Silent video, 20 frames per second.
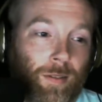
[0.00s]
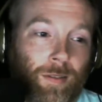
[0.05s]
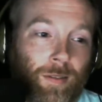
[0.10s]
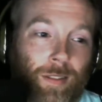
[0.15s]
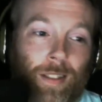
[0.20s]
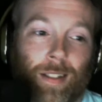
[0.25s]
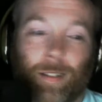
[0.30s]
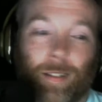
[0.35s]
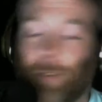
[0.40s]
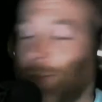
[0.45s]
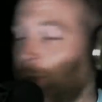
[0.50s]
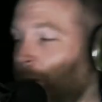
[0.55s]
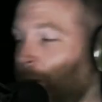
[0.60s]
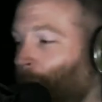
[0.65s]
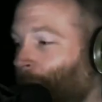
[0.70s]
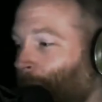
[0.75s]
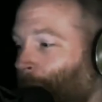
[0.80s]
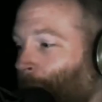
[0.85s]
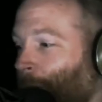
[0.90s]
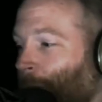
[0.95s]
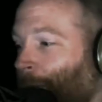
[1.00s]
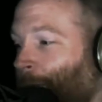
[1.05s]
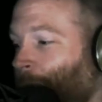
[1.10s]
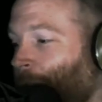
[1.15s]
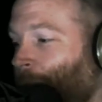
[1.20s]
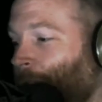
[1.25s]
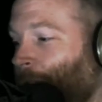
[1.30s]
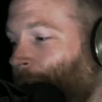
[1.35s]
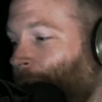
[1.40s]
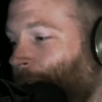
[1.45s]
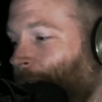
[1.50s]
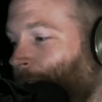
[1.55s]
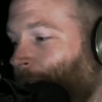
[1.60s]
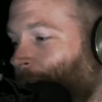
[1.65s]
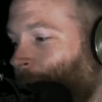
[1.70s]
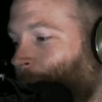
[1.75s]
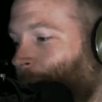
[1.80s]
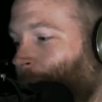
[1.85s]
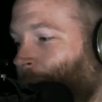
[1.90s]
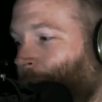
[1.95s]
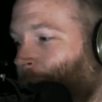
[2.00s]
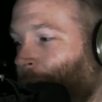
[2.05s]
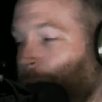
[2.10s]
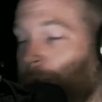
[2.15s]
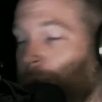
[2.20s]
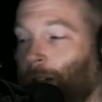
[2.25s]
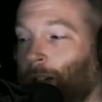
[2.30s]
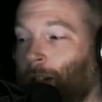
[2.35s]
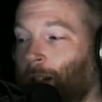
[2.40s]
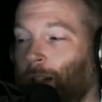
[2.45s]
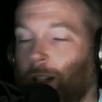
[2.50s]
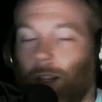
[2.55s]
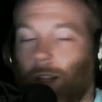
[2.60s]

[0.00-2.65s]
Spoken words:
Yeah, do a quick refresh. We got three.